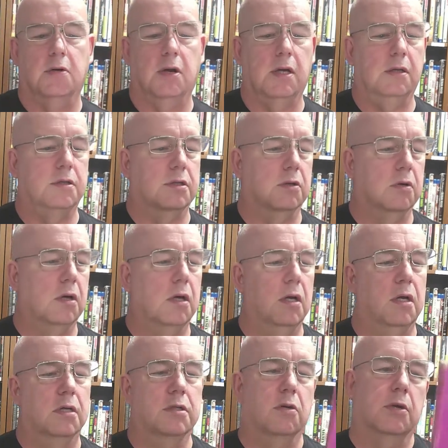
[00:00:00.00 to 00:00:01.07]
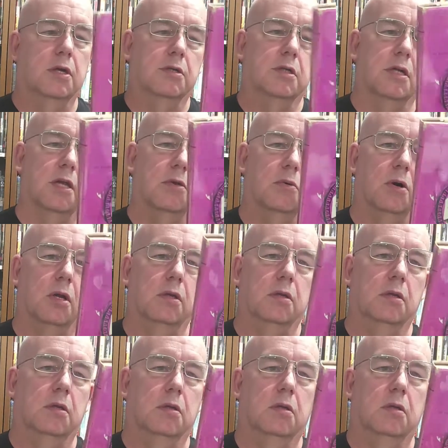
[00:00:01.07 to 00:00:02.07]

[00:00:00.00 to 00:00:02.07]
right? So here's another one.